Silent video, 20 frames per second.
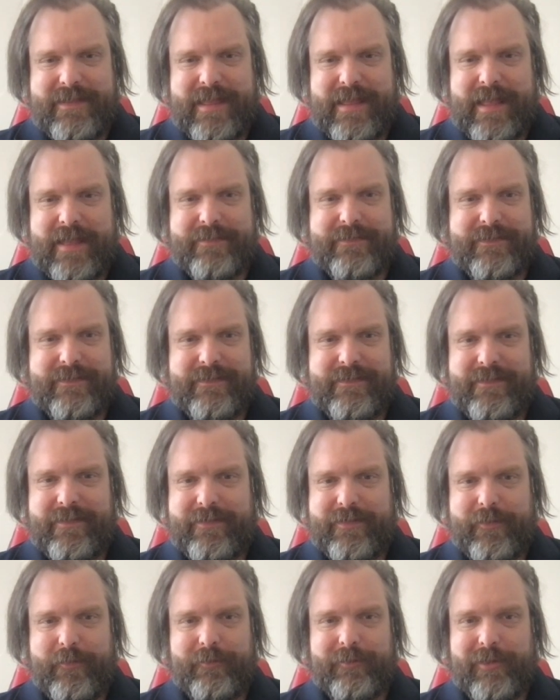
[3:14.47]
That's
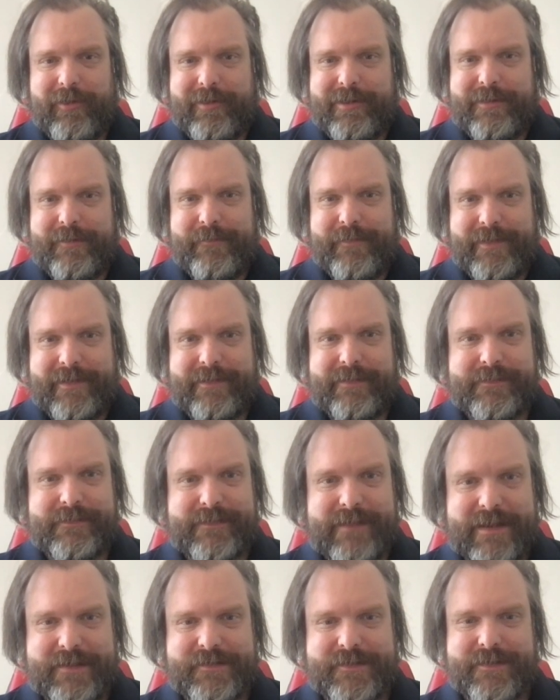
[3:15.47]
too large of a
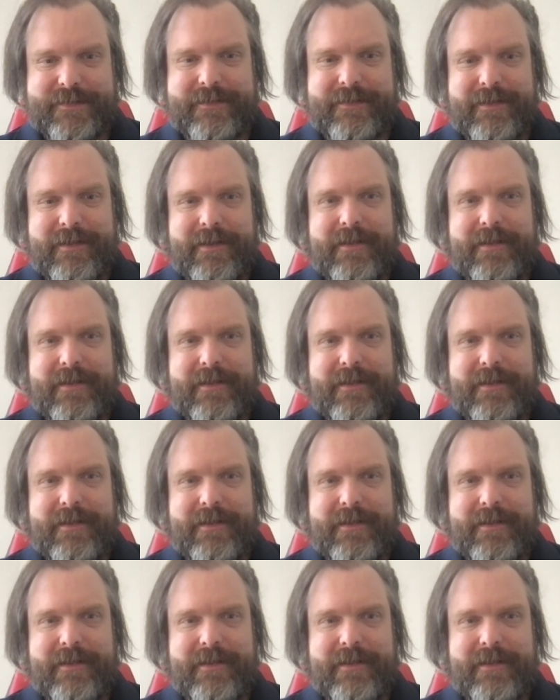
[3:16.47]
concession